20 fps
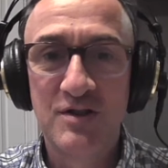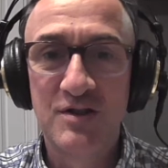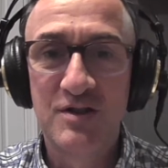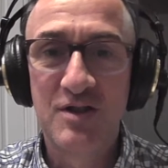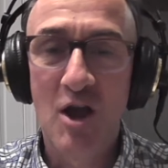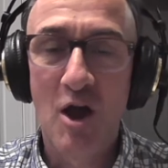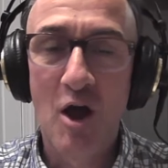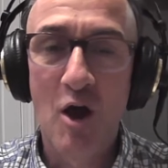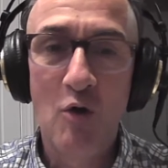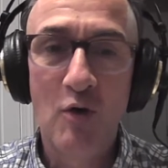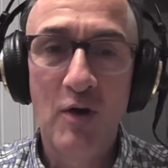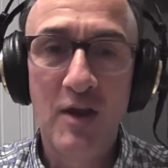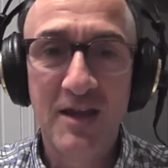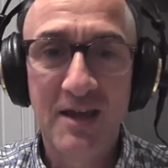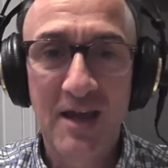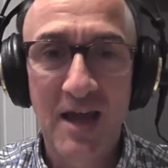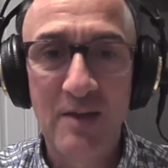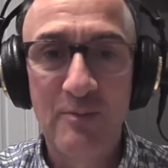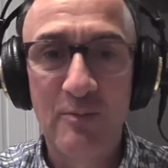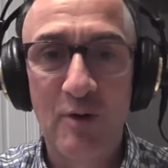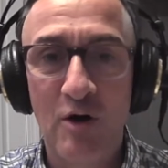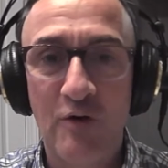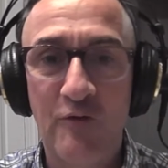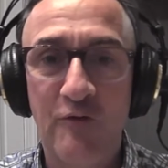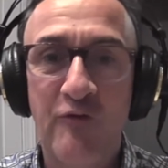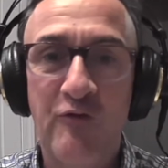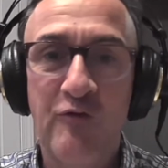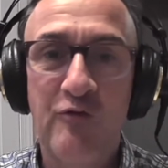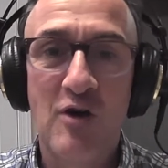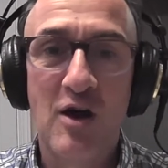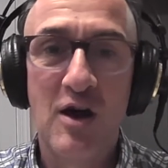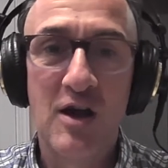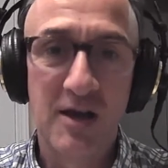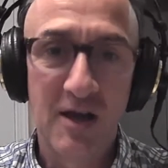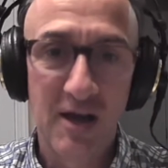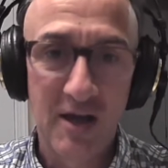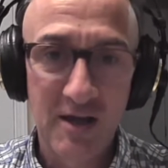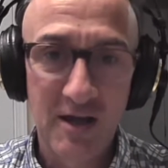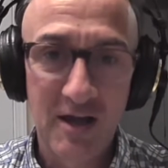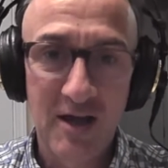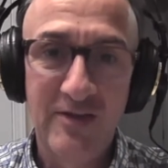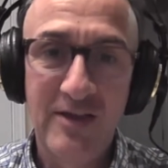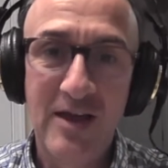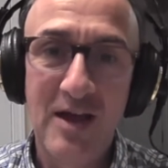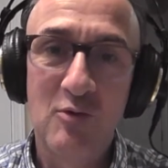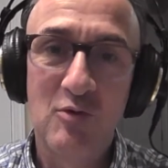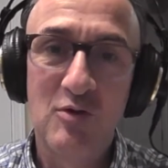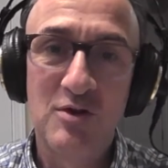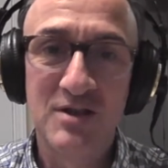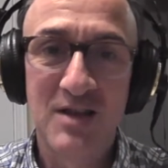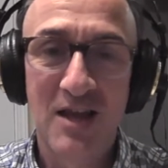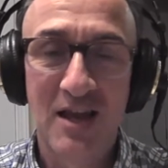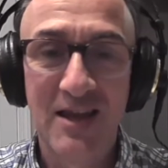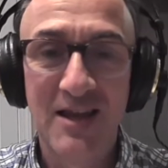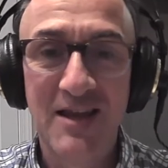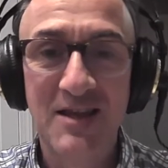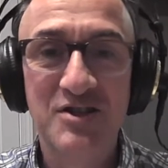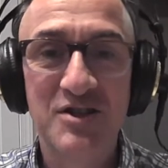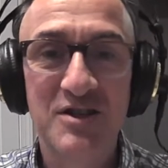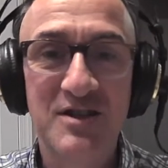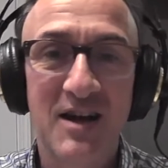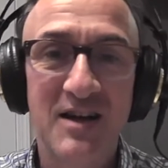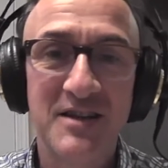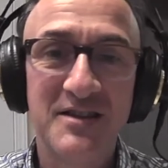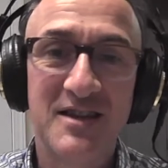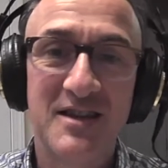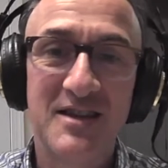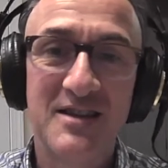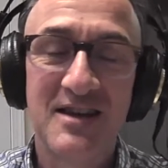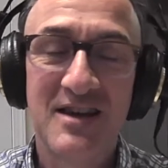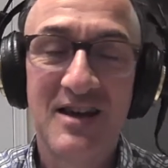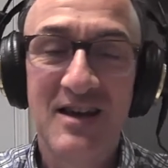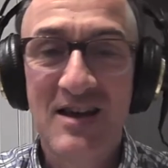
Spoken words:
the only game on Friday, and that was Leeds United,